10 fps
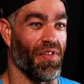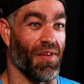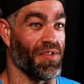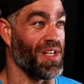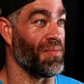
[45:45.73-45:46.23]

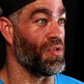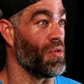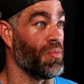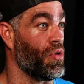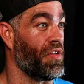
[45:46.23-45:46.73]
ever seen him do
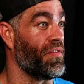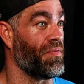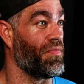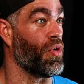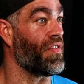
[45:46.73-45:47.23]
it more than
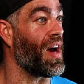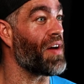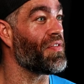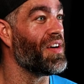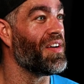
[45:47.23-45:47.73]
4 or 5.
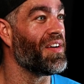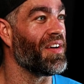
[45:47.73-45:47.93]
Yeah.